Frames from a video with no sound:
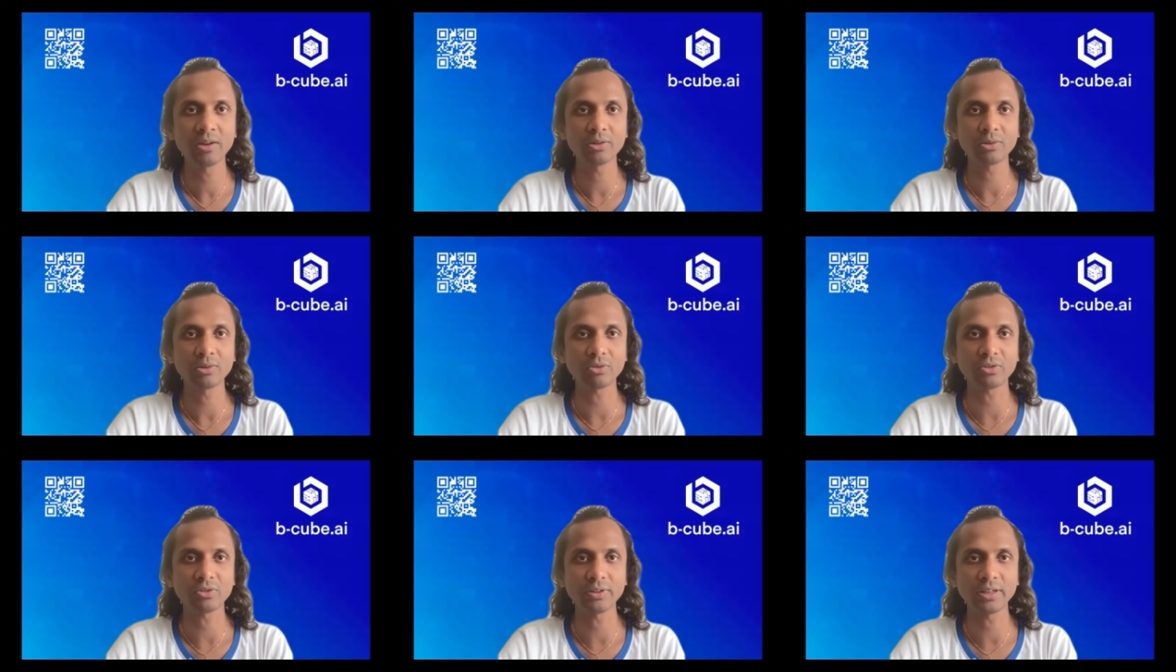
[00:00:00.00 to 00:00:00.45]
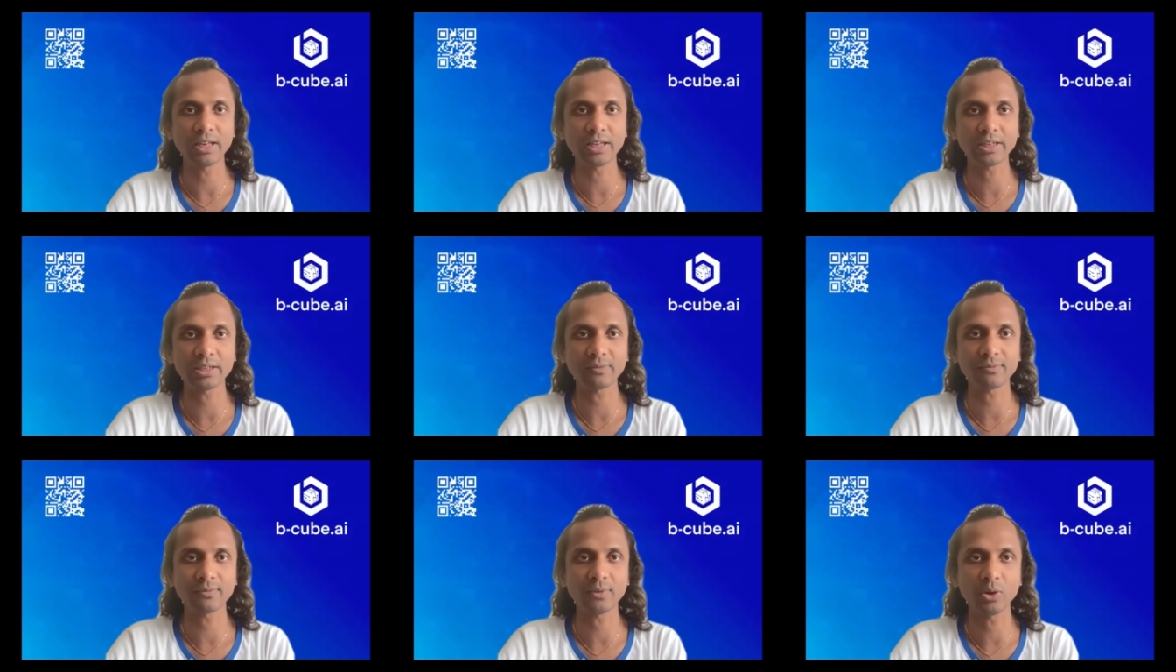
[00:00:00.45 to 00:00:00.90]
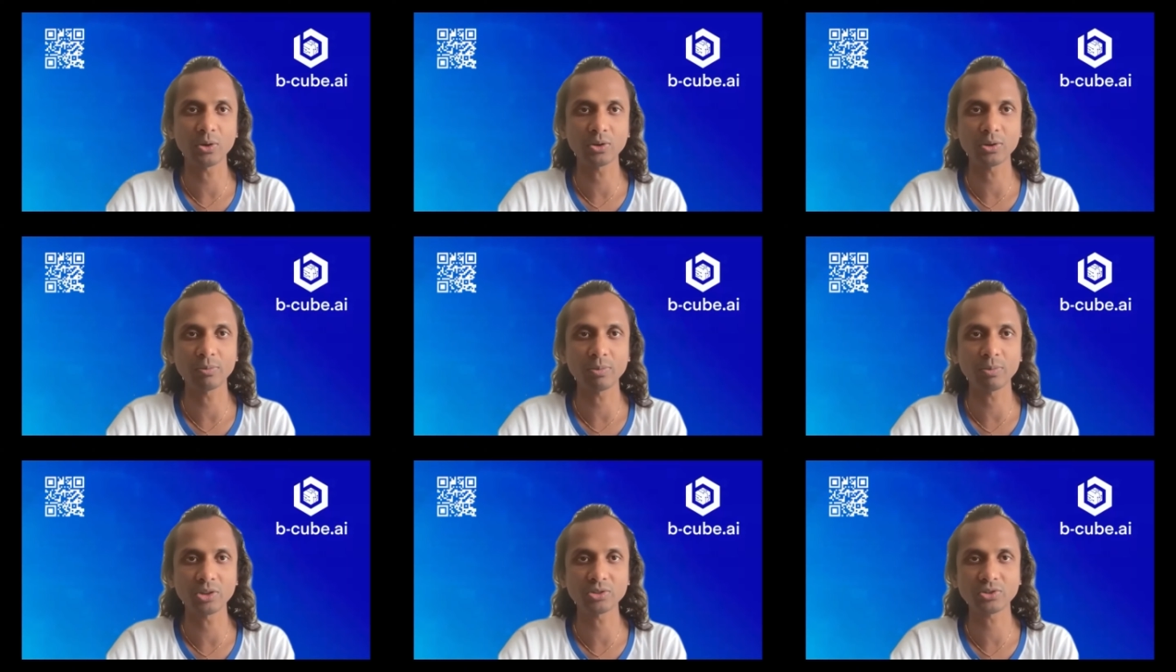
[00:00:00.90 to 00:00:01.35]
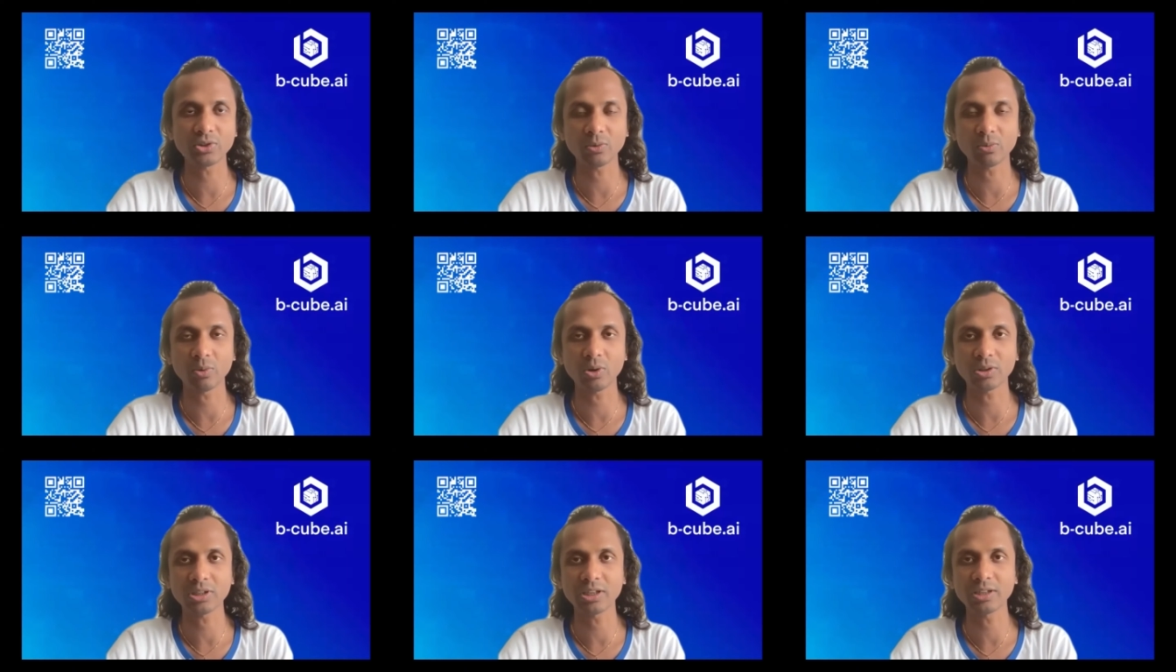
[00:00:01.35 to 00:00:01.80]
to see like if all the bots are
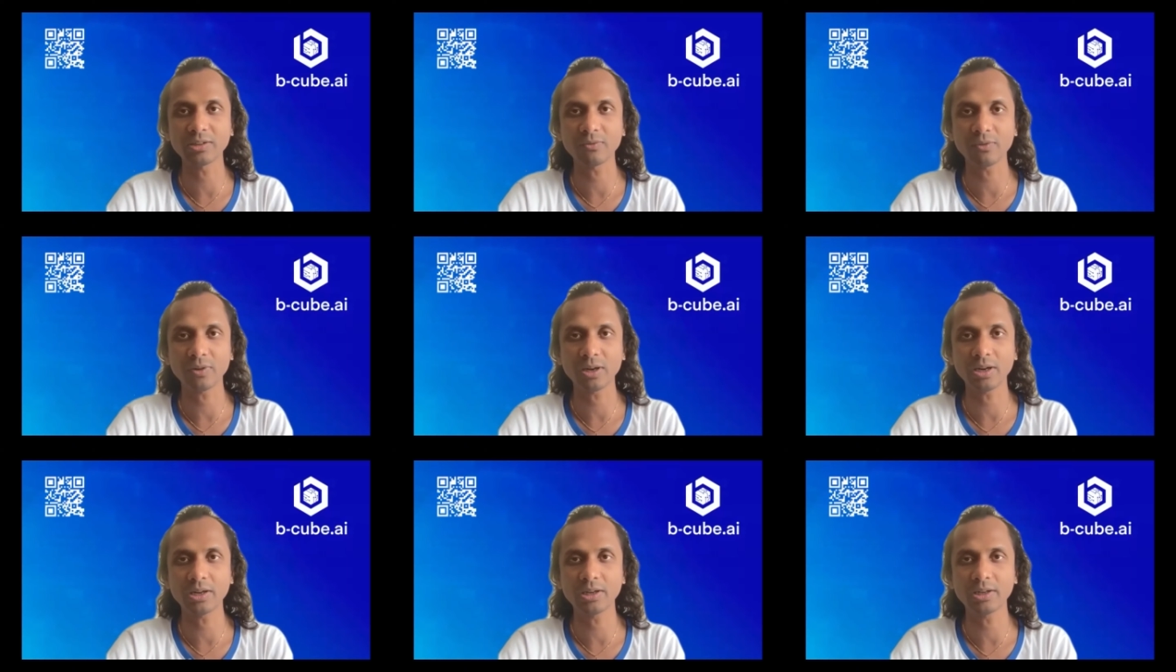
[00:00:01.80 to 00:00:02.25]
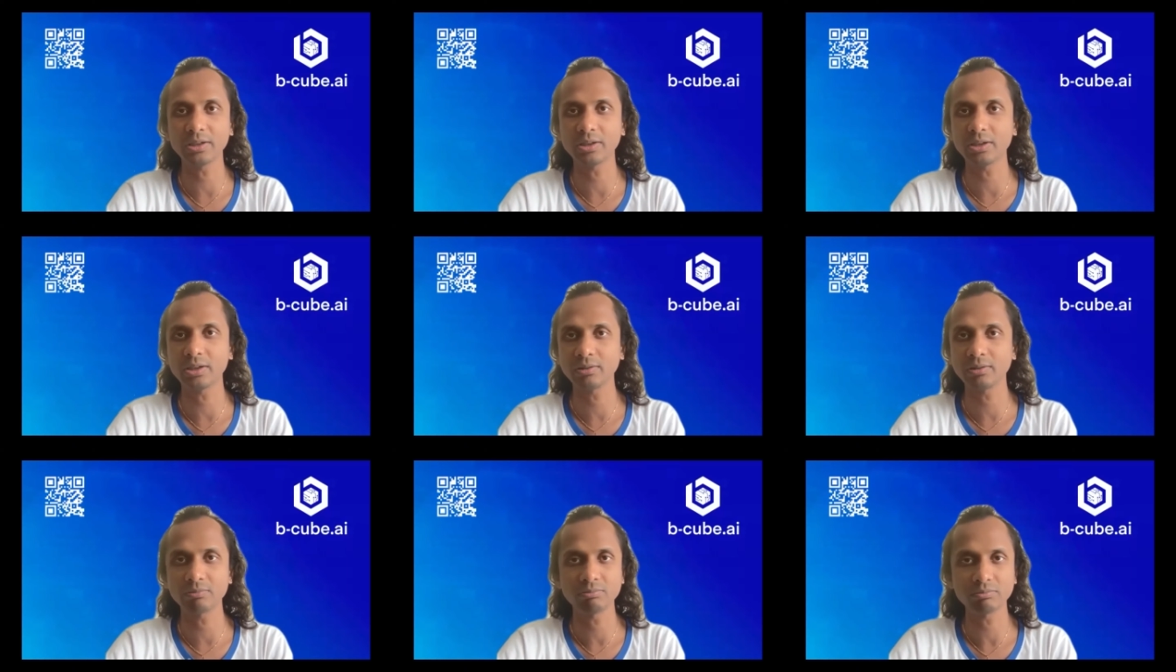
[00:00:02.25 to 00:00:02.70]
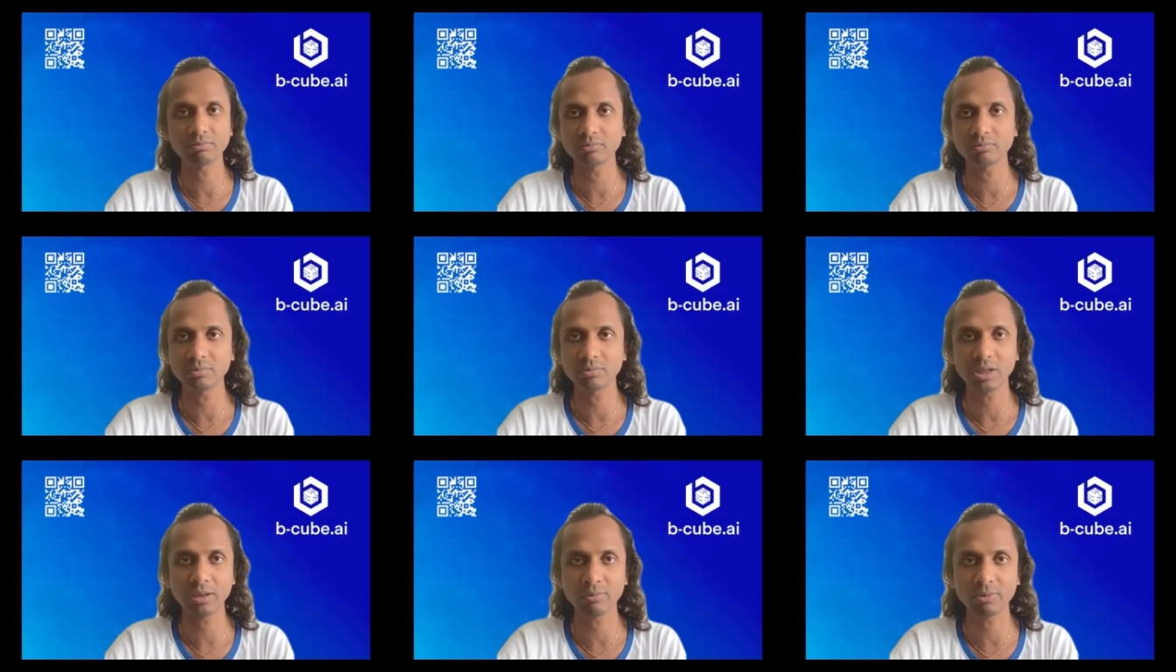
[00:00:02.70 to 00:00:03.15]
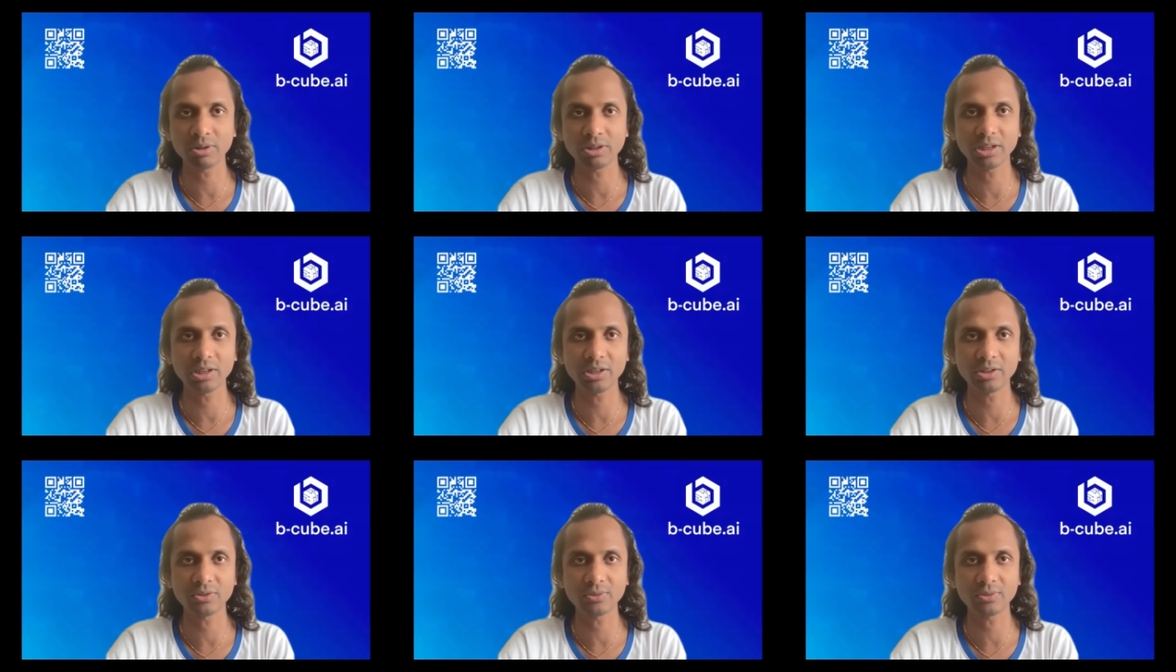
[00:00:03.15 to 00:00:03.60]
working fine and
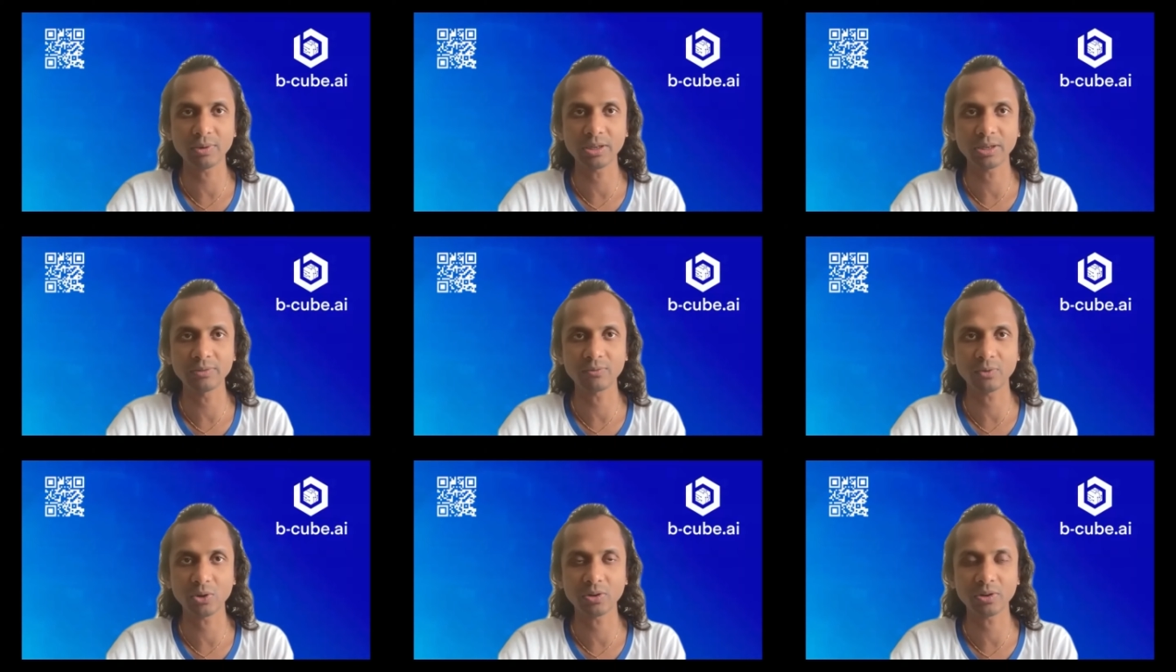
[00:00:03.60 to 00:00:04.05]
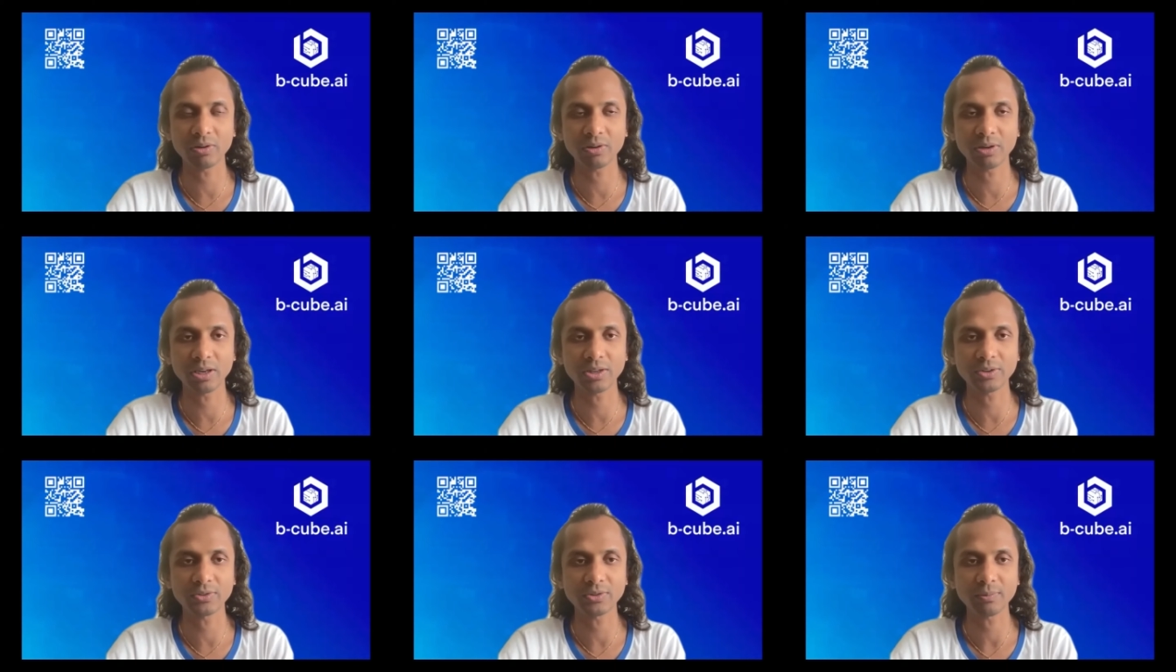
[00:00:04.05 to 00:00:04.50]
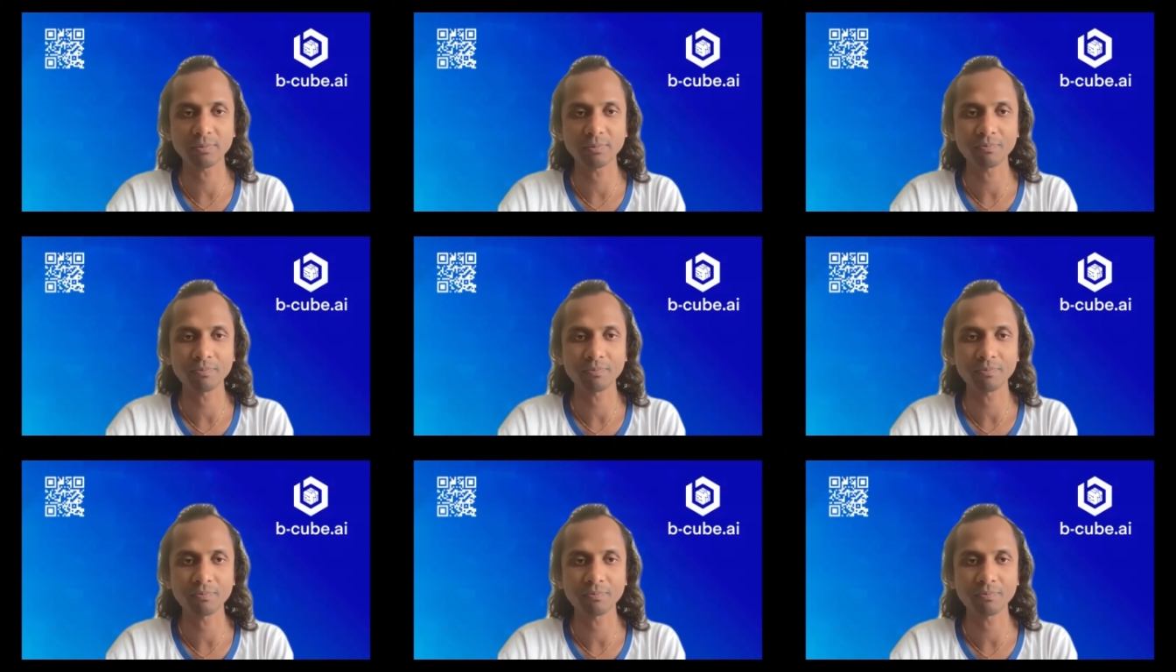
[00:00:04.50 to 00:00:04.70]
everything is fine for the release.